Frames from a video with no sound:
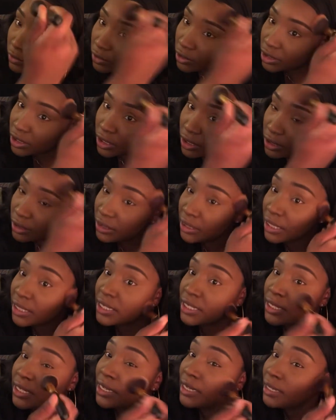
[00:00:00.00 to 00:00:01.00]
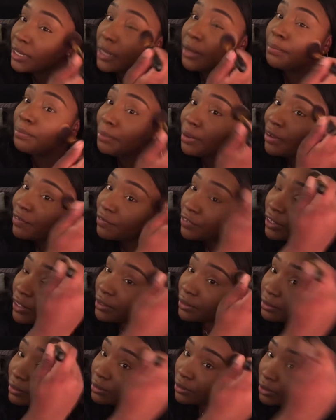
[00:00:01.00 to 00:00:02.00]
Just dust it and buff
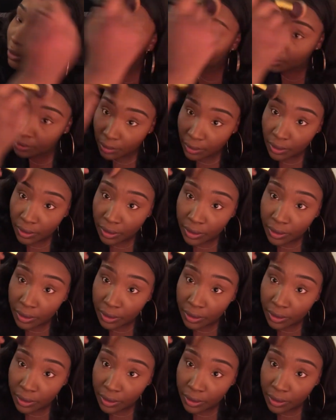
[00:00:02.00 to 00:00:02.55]
it, you know,